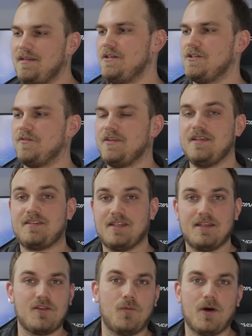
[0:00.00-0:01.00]
So for this
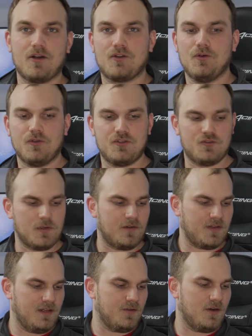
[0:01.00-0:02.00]
thing, the water-cooled
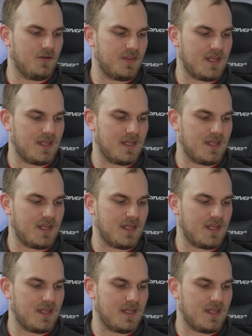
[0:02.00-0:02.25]
212 EVO,